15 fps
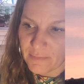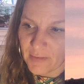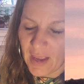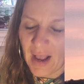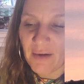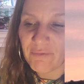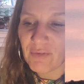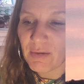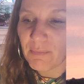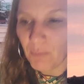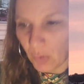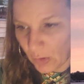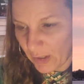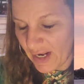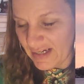have
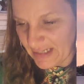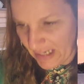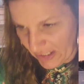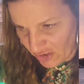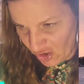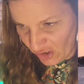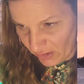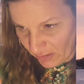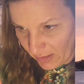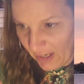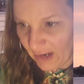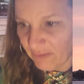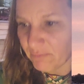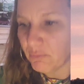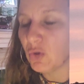more intention,
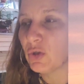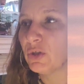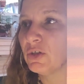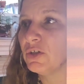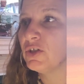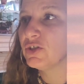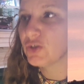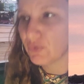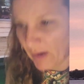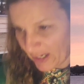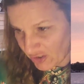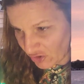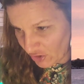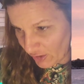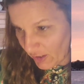have more
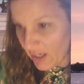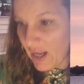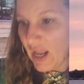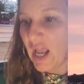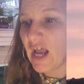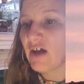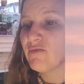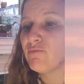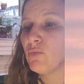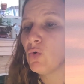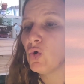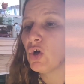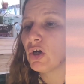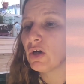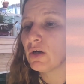direction, have
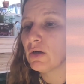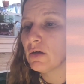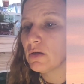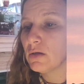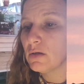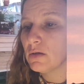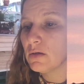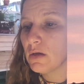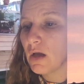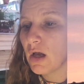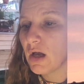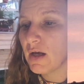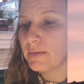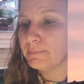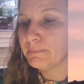more
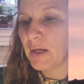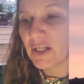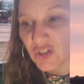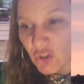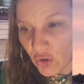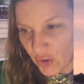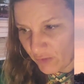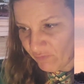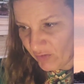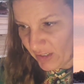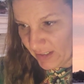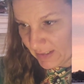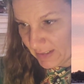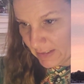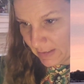
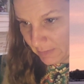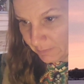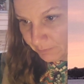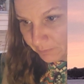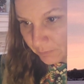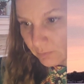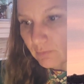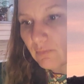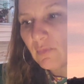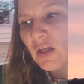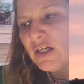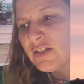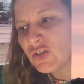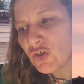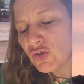assertiveness.
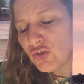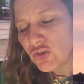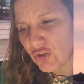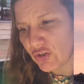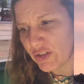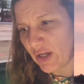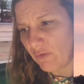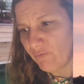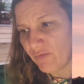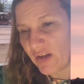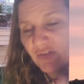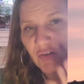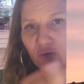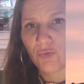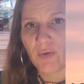Assert yourself in
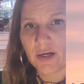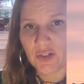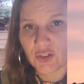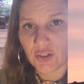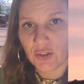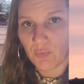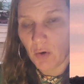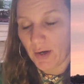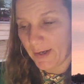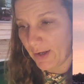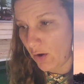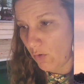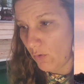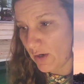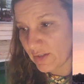the direction you want to
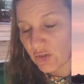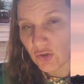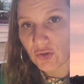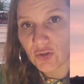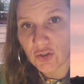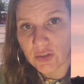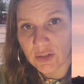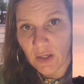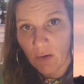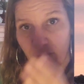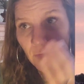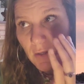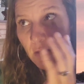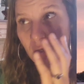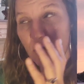go. Assert yourself
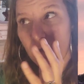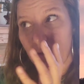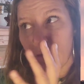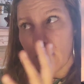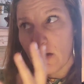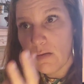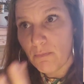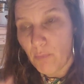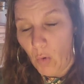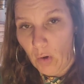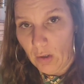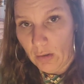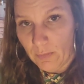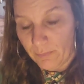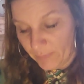
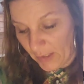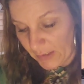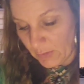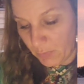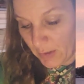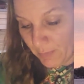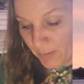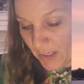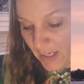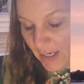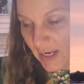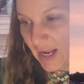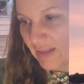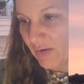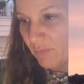more. That's what I'm getting. And